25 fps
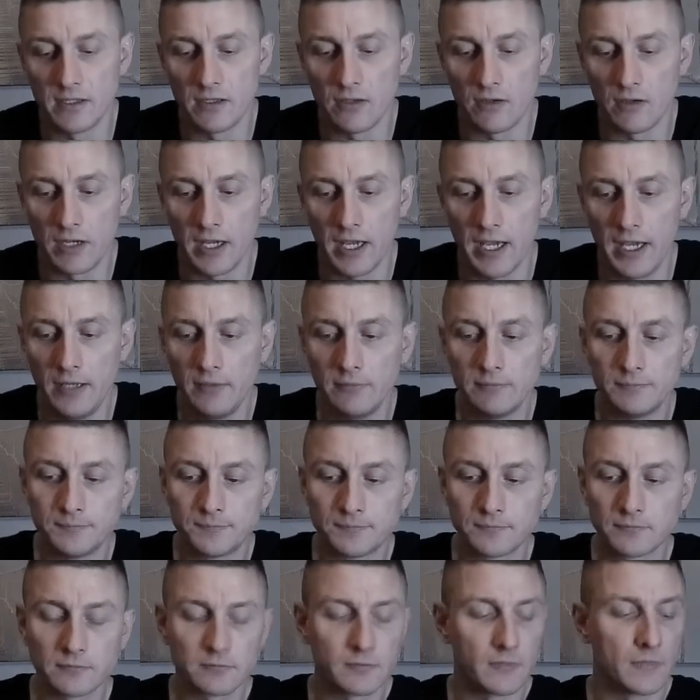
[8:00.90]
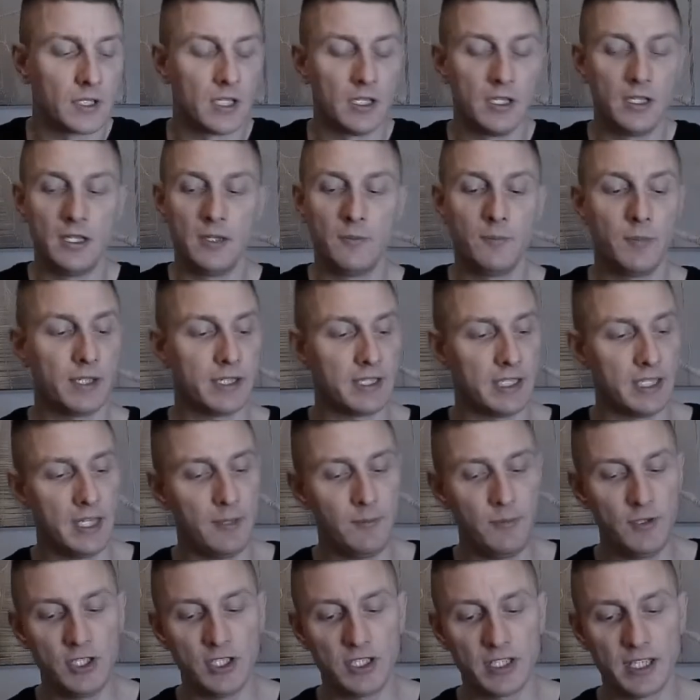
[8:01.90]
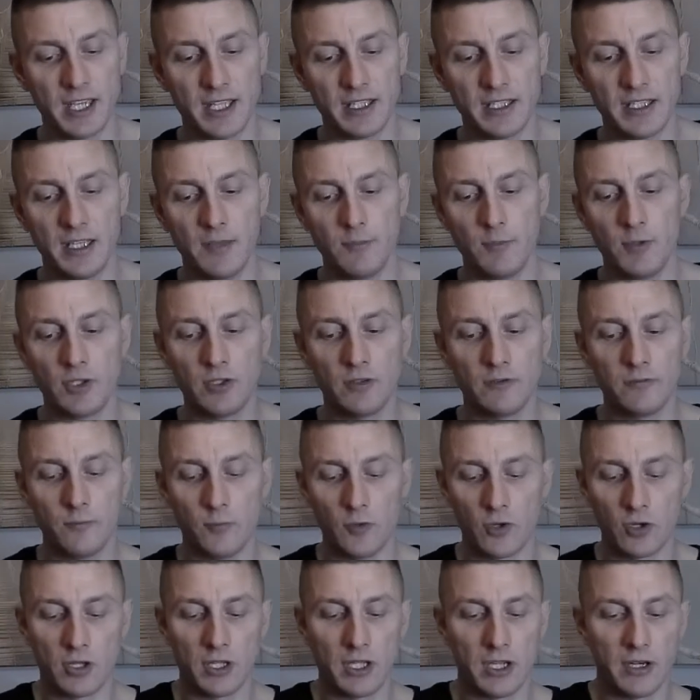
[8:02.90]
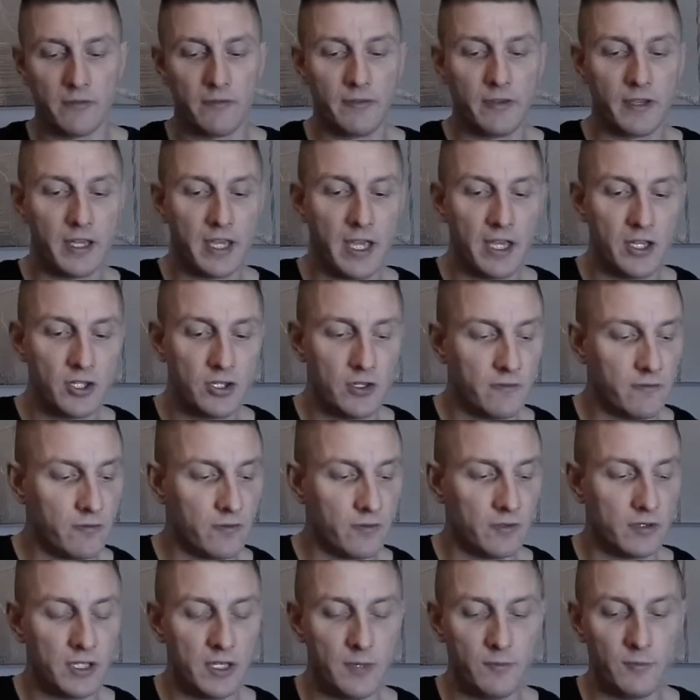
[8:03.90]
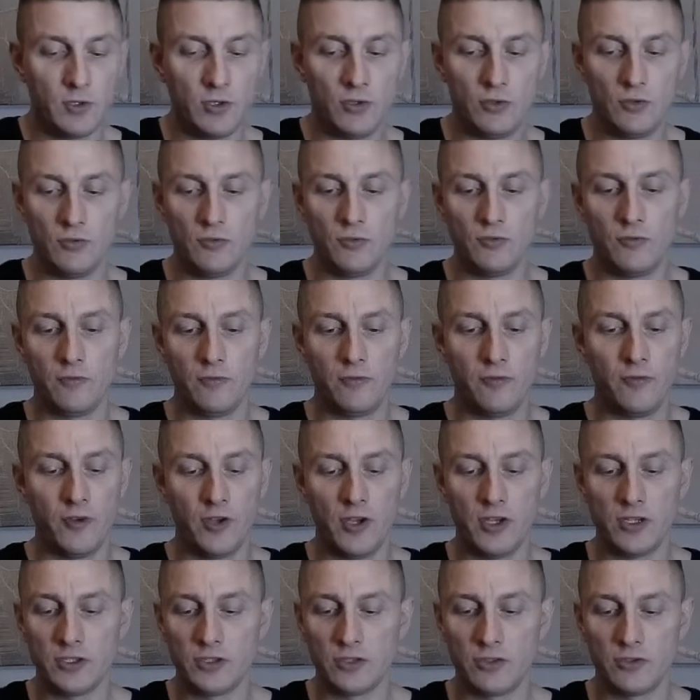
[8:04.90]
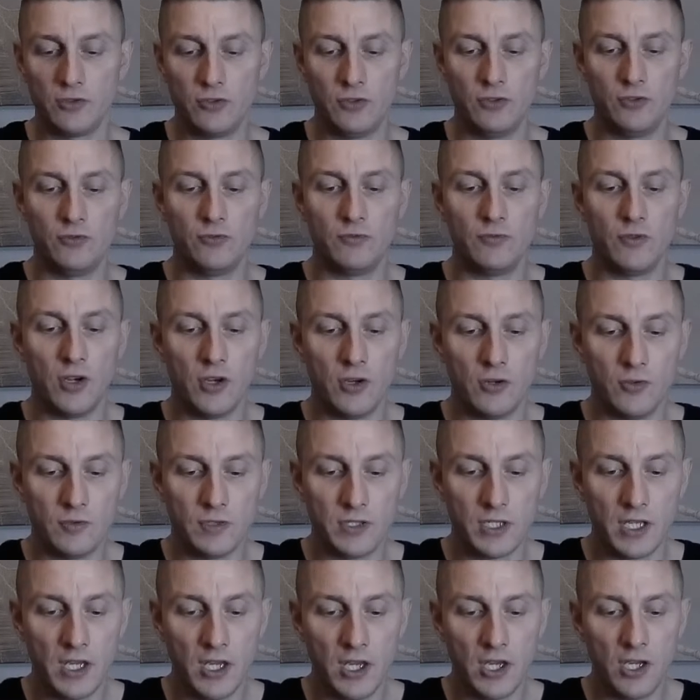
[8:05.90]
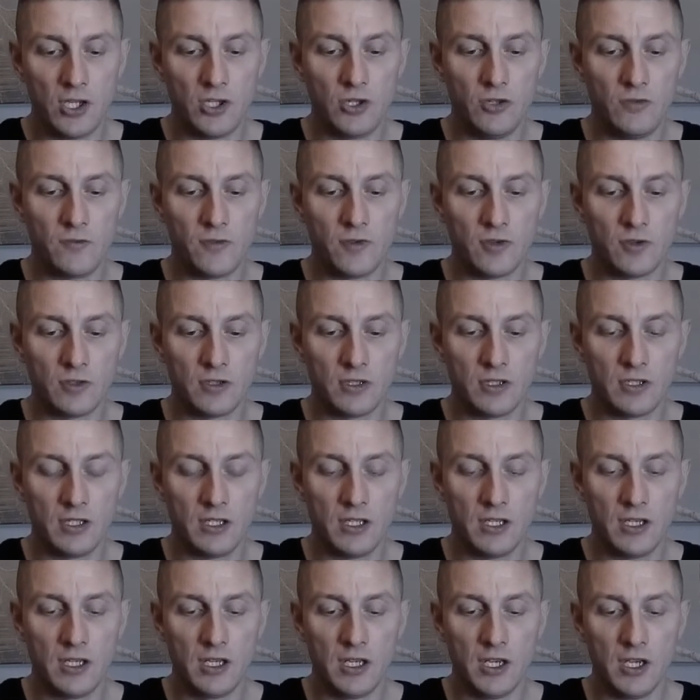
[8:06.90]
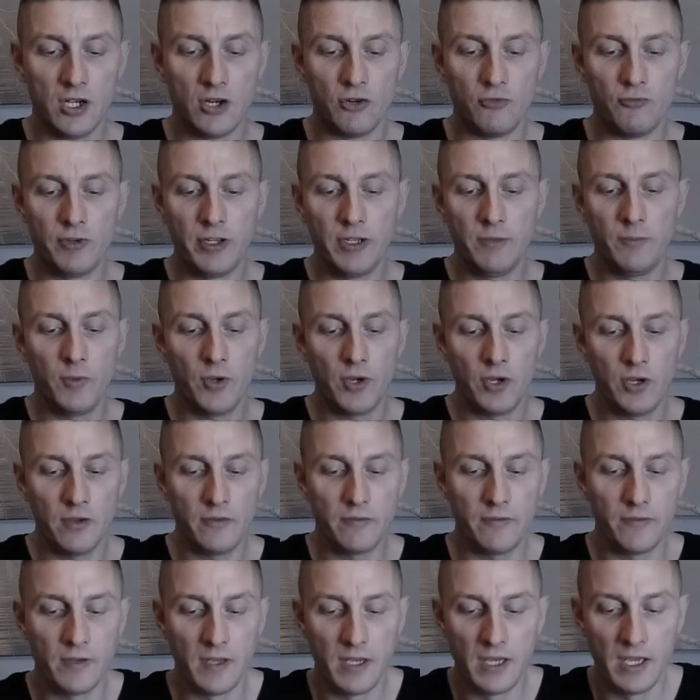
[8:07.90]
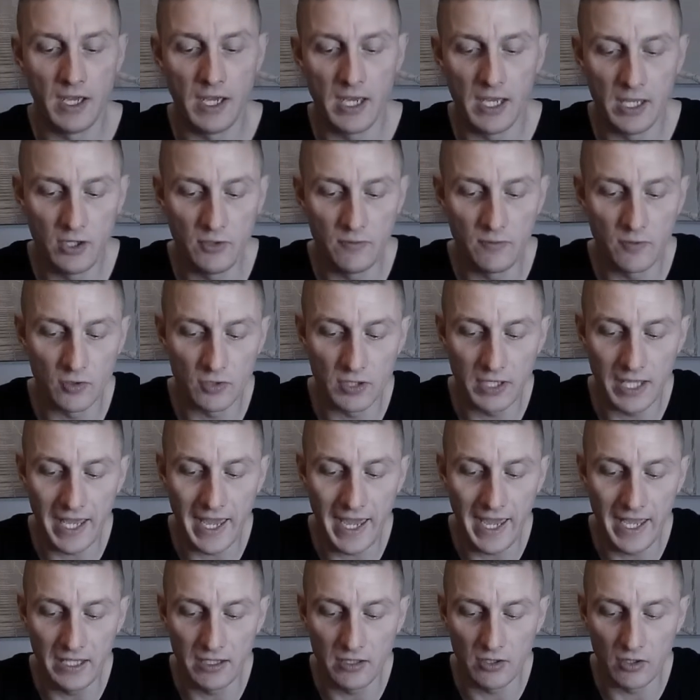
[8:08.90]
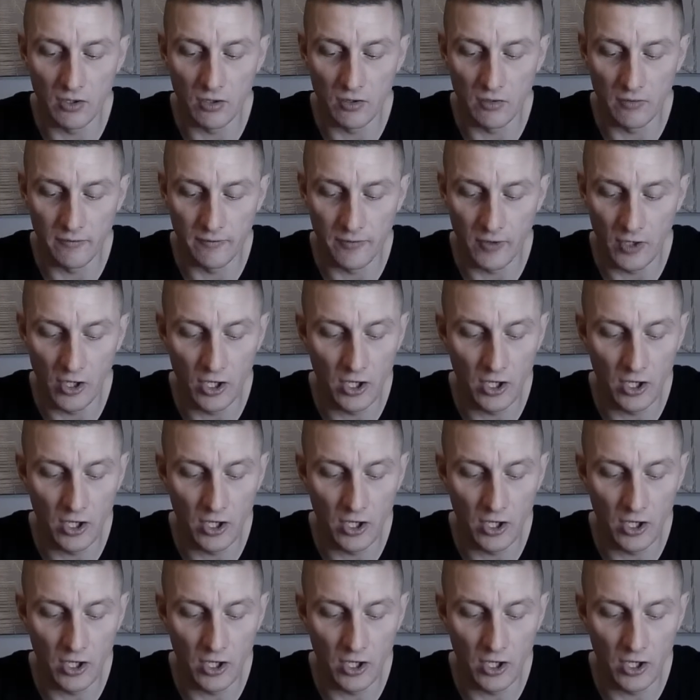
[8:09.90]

Okay, but let me just get a bit of more clarification for them first two rows. You've got rebirth, and you've got the 8 of